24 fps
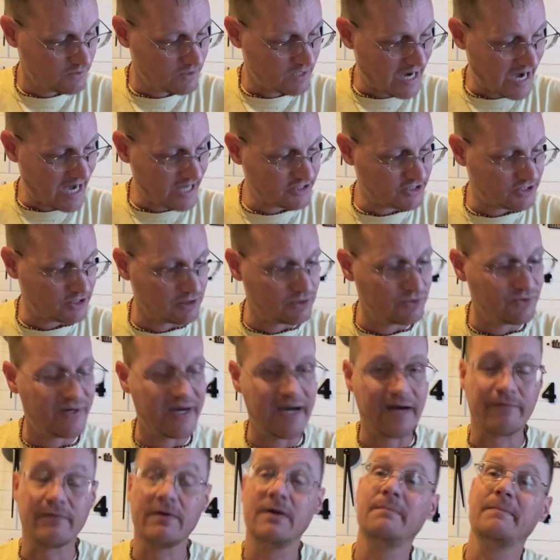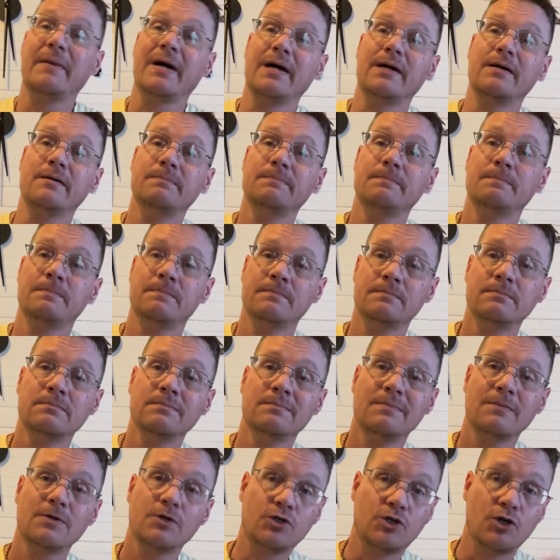I salute every man.
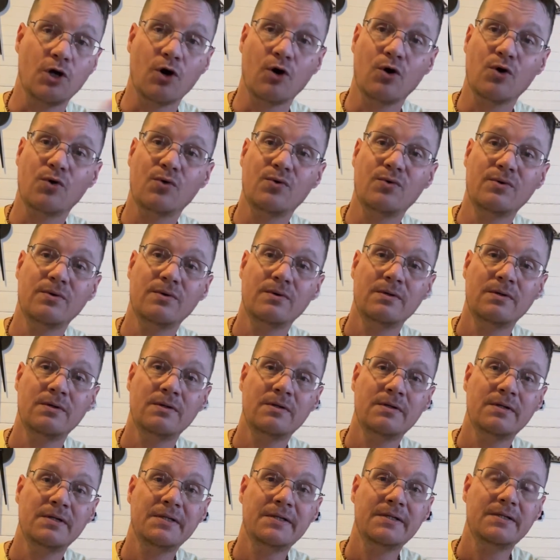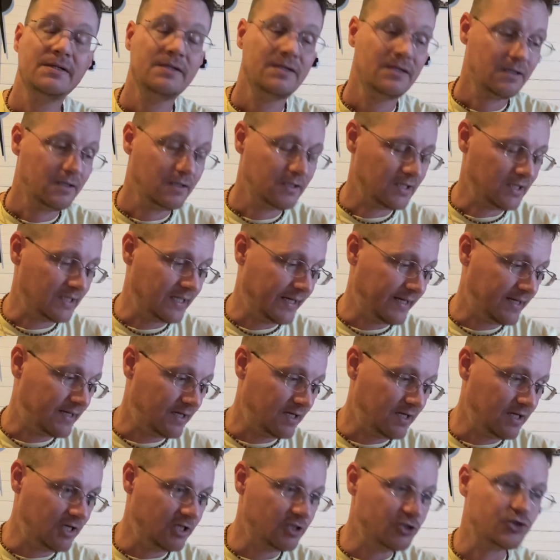Go, like,
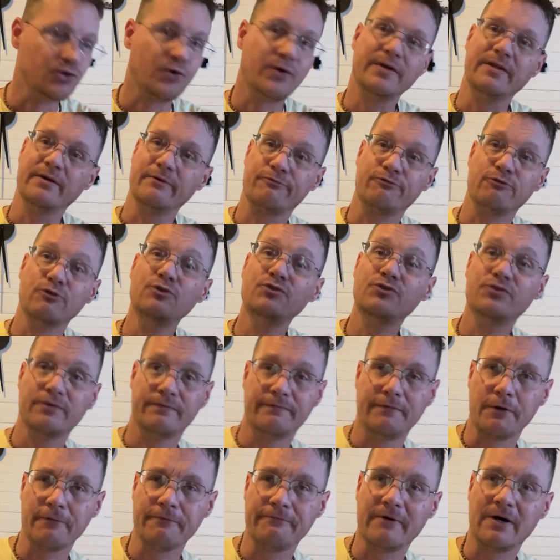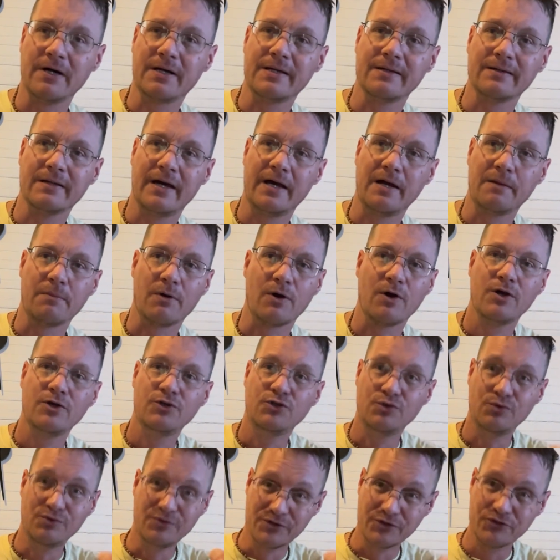enjoy the fruits of your fucking labor.
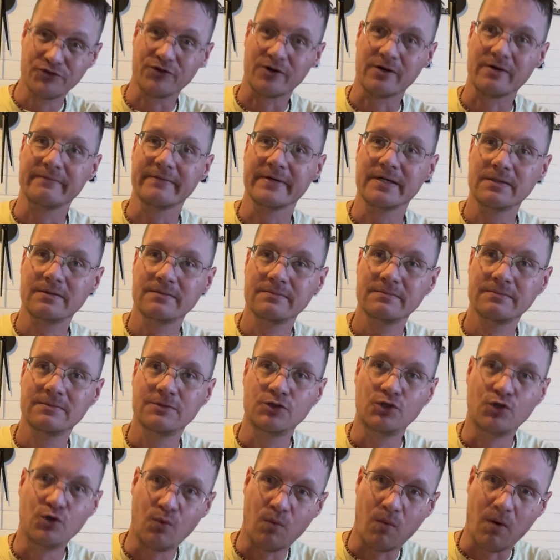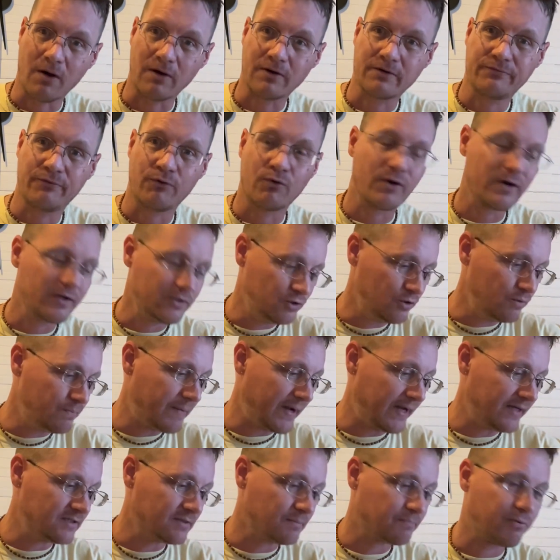You deserve it. You worked for it, you
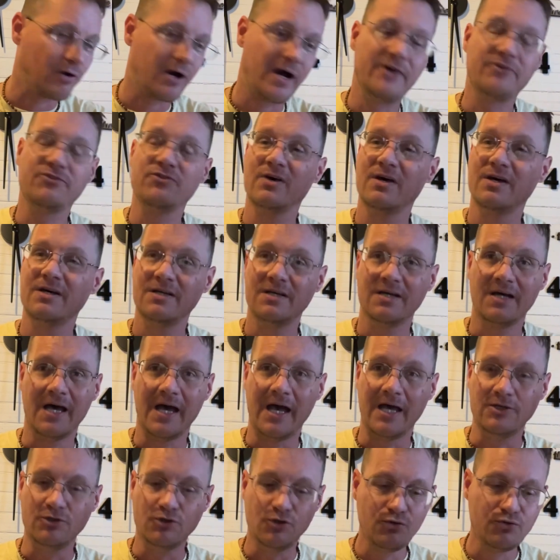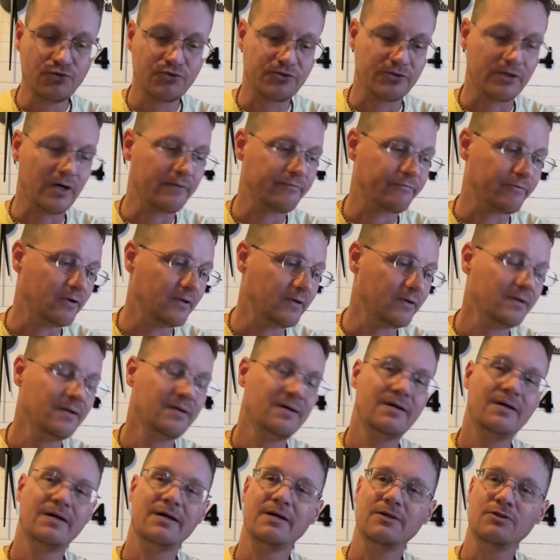paid the price, and you suffered.
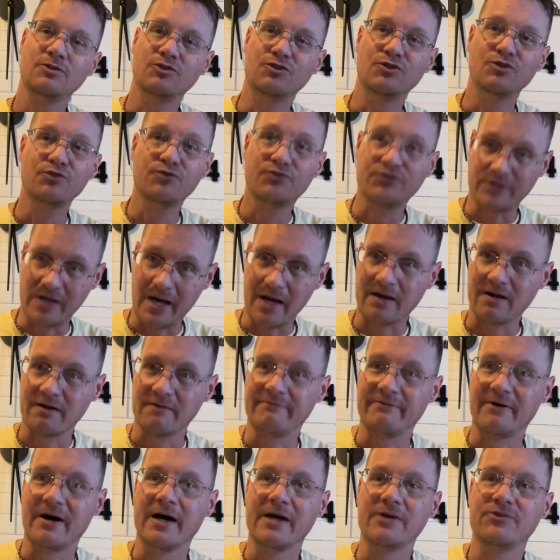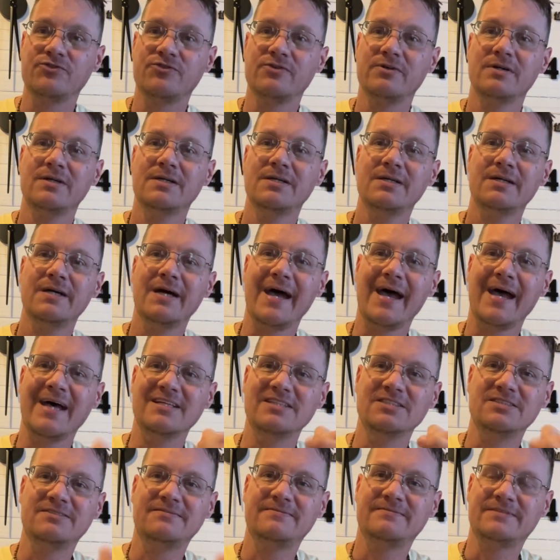You sacrificed,
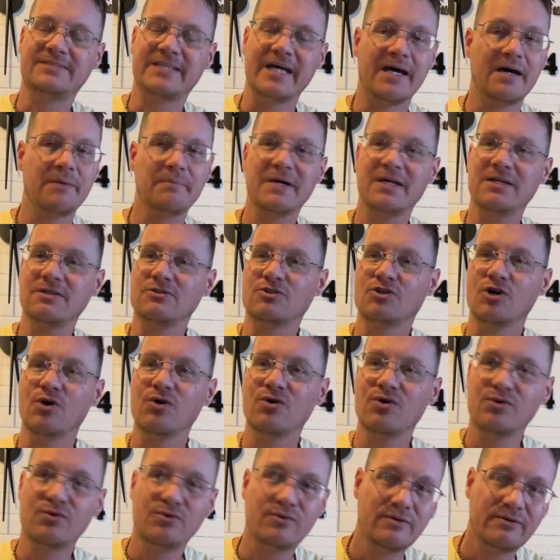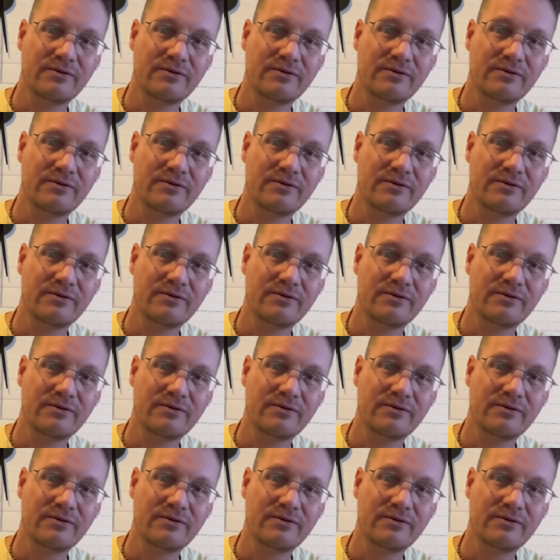and damn it, go